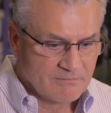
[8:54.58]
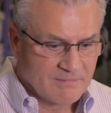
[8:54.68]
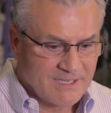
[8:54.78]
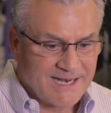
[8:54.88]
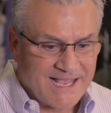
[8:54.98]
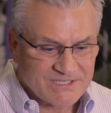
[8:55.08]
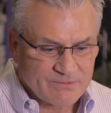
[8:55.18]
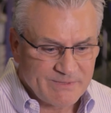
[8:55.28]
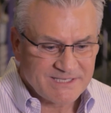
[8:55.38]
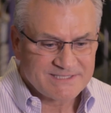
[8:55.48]
it has to
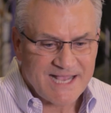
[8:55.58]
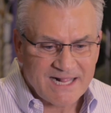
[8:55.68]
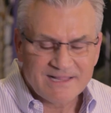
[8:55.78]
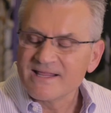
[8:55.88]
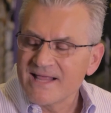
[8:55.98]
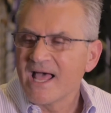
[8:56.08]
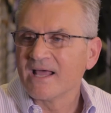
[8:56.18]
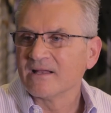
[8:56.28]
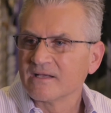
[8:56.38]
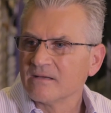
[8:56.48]
be exactly
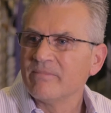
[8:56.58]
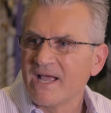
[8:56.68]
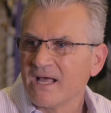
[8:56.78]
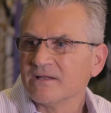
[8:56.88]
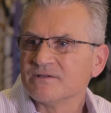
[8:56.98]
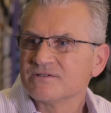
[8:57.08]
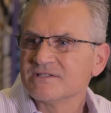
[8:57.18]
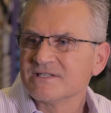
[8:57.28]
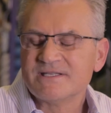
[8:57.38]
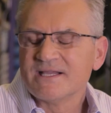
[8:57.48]
that, like a balance.
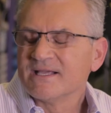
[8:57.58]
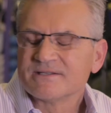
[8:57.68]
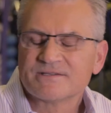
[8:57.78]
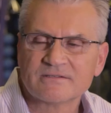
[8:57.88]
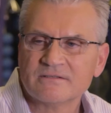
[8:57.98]
It's a dance.